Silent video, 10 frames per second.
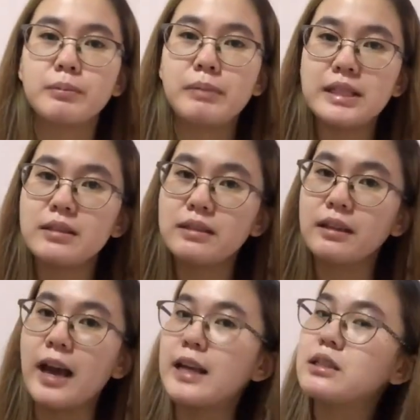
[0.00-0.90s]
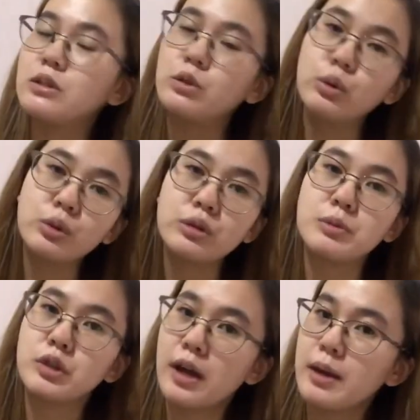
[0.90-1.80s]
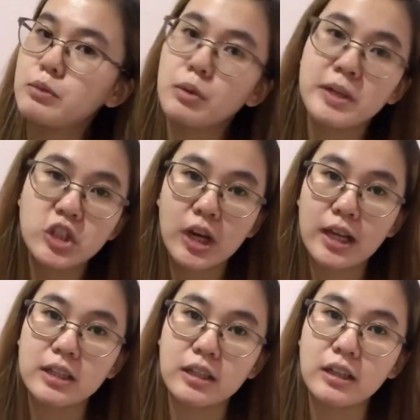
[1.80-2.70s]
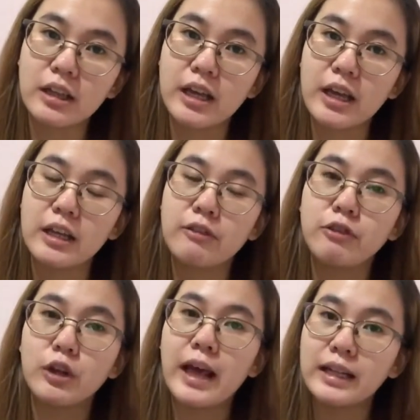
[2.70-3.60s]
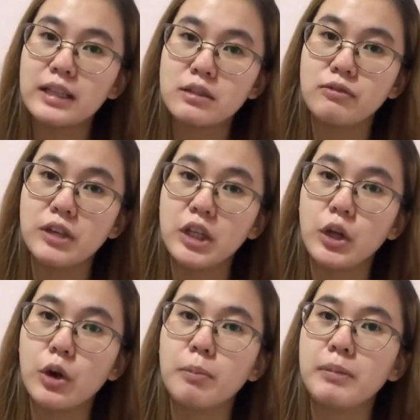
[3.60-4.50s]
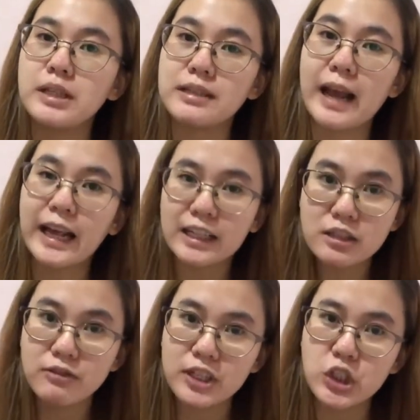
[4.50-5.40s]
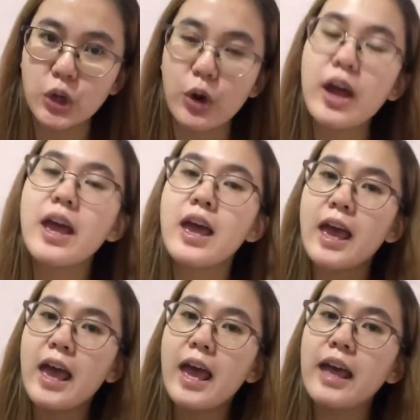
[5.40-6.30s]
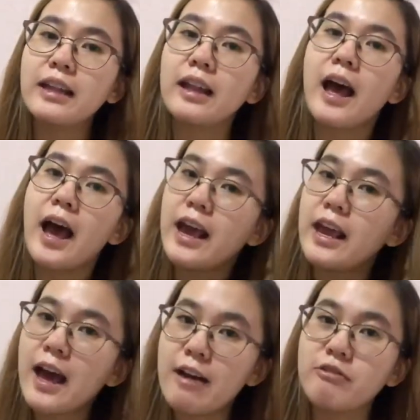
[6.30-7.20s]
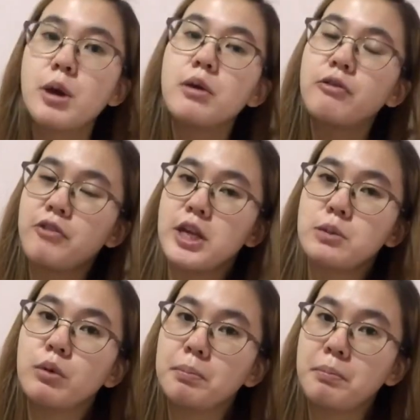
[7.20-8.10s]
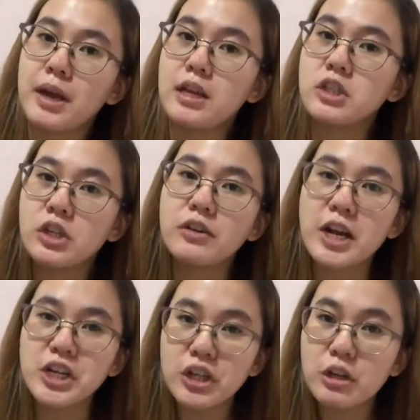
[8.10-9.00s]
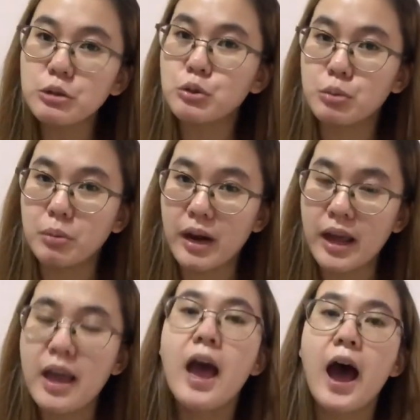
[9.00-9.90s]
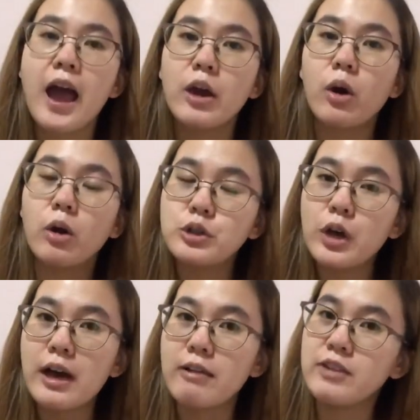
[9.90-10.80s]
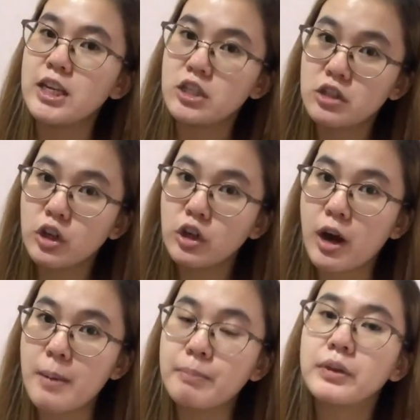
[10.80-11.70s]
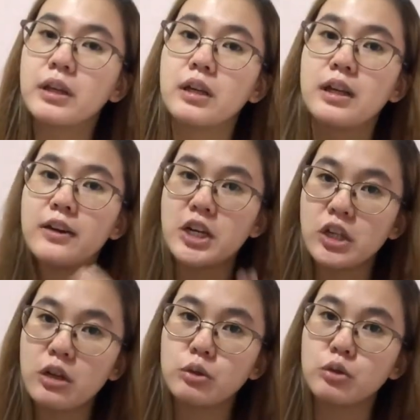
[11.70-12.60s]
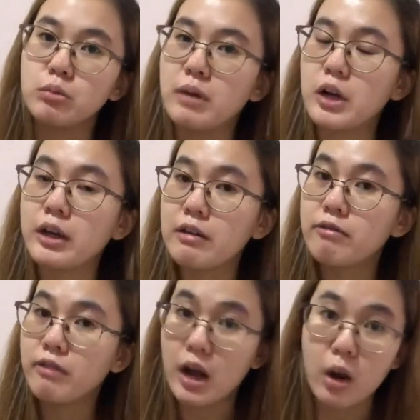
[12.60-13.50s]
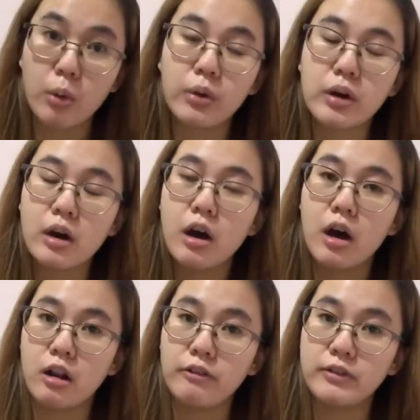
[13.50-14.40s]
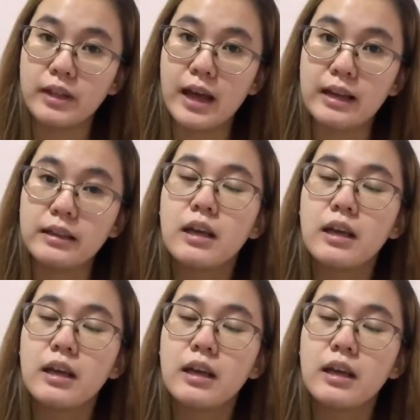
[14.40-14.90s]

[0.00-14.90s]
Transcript: please, guys, do subscribe to my channel. And if you like this video, please like this video. And I have Facebook page, Rachelle Octubre. I also have Instagram, Rachelle Octubre. You can follow all of that.